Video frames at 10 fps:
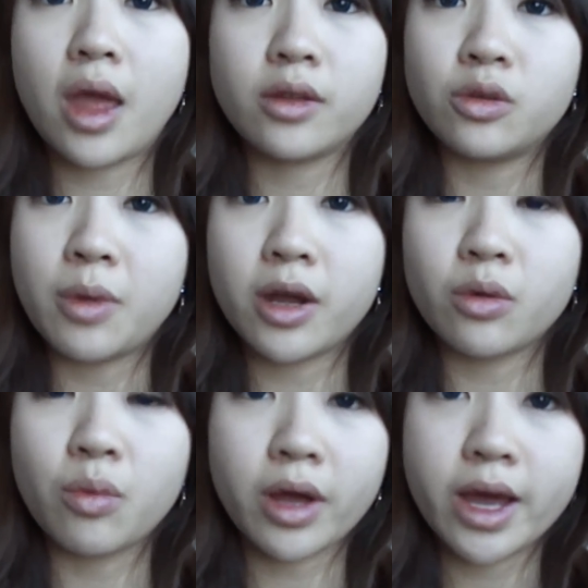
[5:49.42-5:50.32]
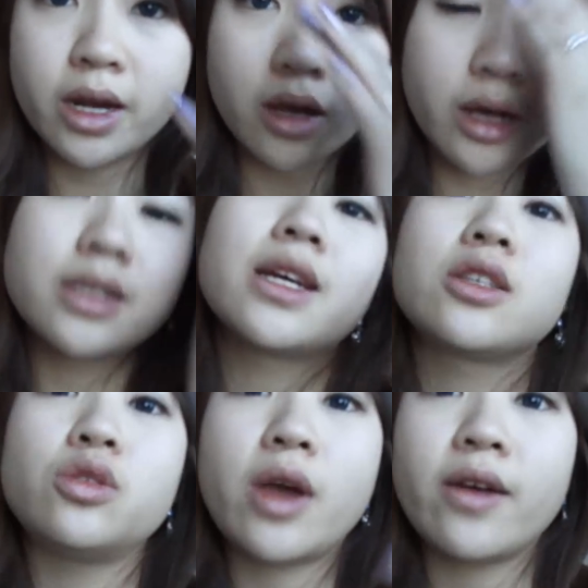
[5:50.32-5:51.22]
No matter what kind of
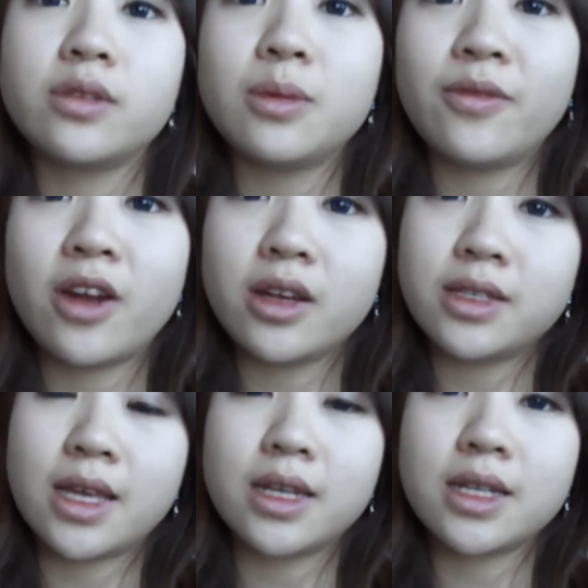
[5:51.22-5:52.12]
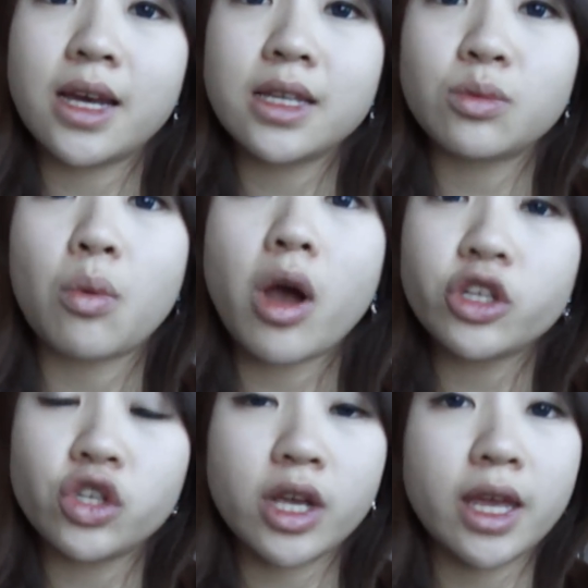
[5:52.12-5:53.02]
contacts, you have to be very sanitized.
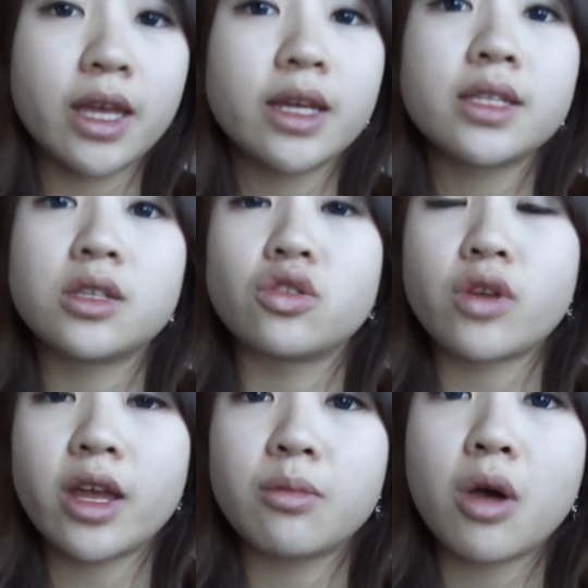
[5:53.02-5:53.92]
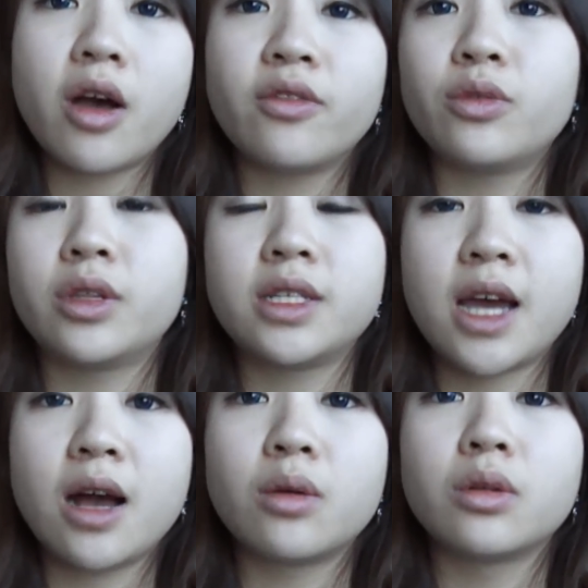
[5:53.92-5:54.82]
Wash your hands and dry them off with a
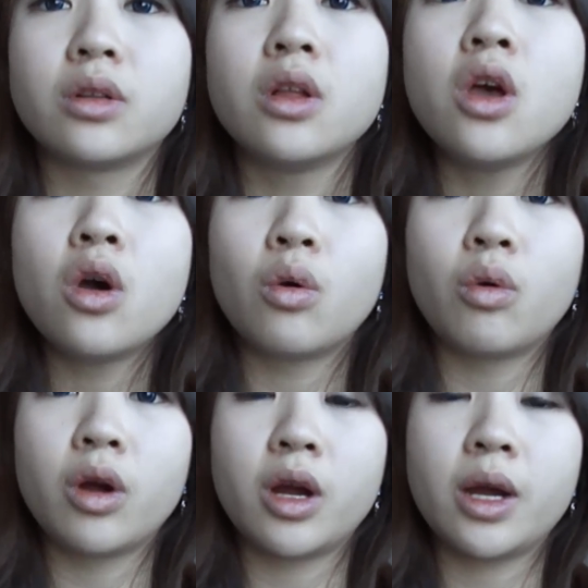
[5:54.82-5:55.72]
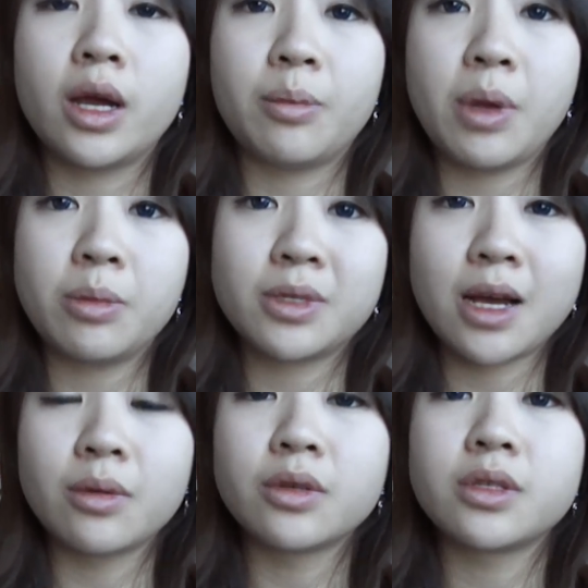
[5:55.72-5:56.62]
towel or paper
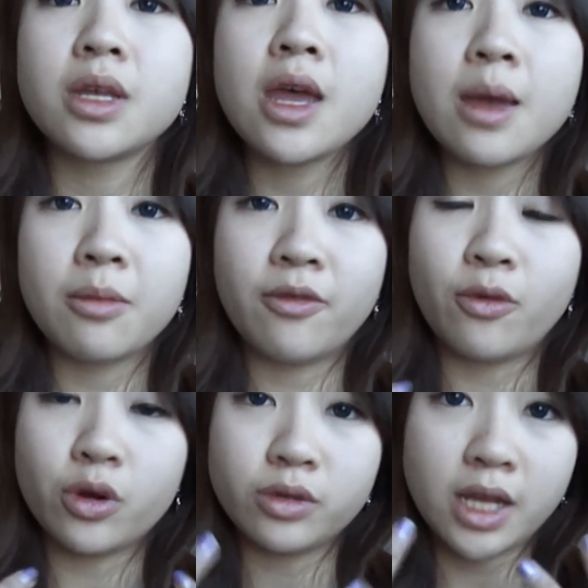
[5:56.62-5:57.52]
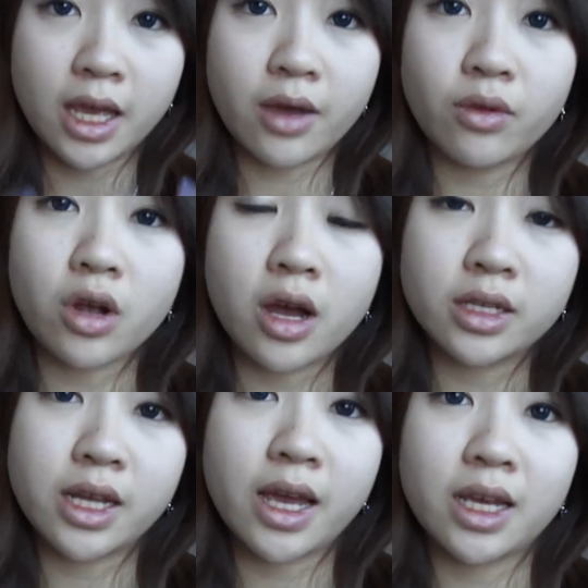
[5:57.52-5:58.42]
towels before you take out your
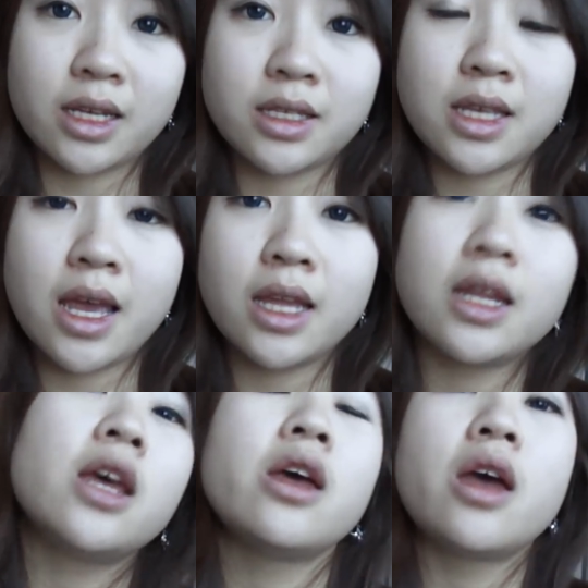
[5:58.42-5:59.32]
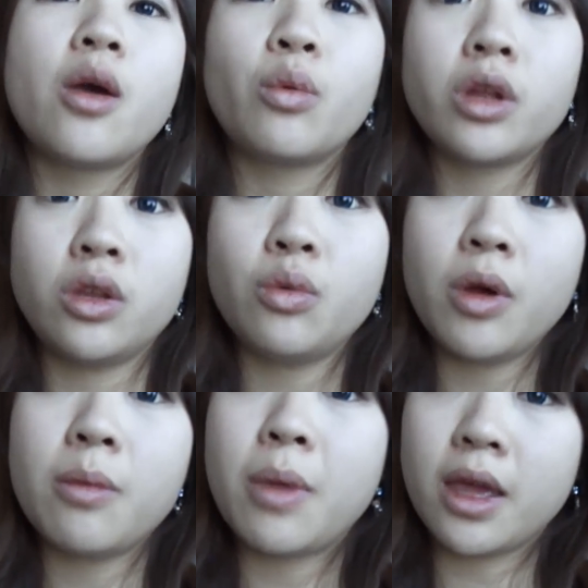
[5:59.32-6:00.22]
contacts. And when you
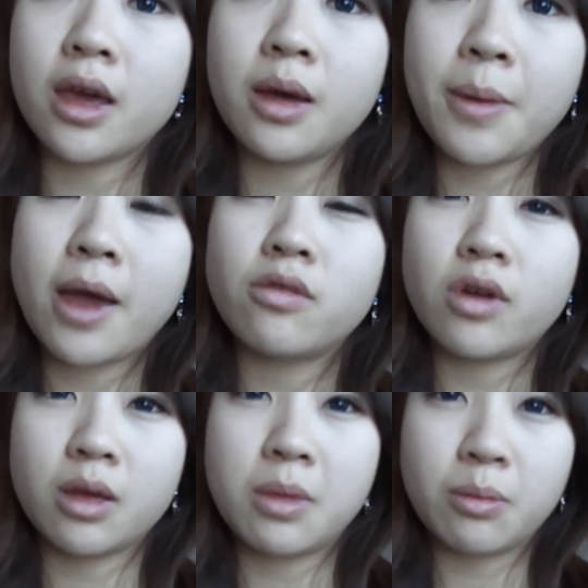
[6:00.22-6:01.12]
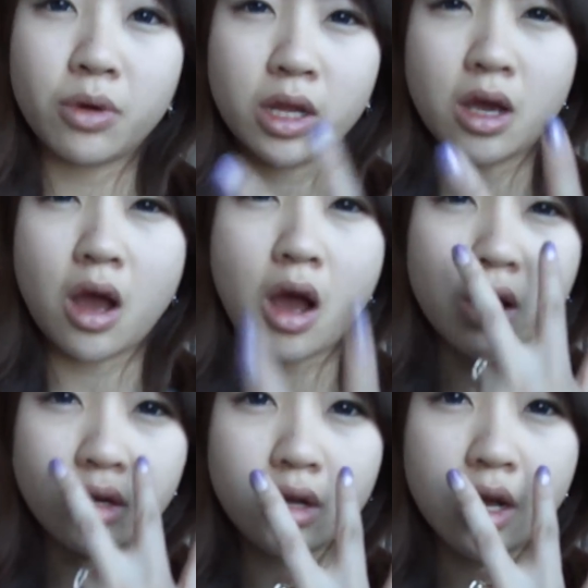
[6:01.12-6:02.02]
wear makeup, I'd recommend putting
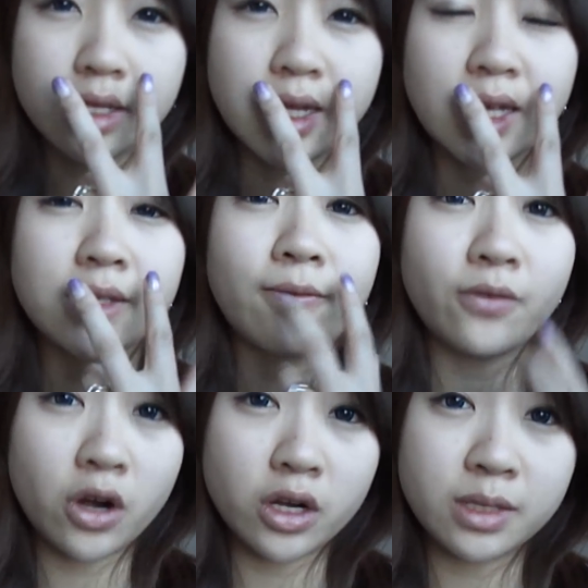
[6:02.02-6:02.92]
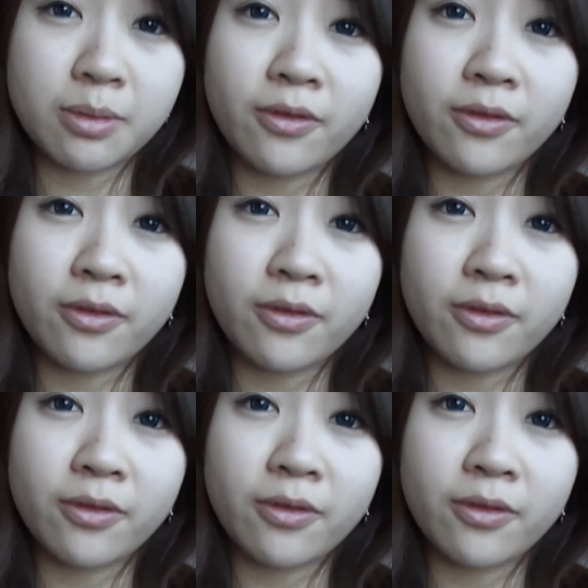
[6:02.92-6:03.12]
on your contacts first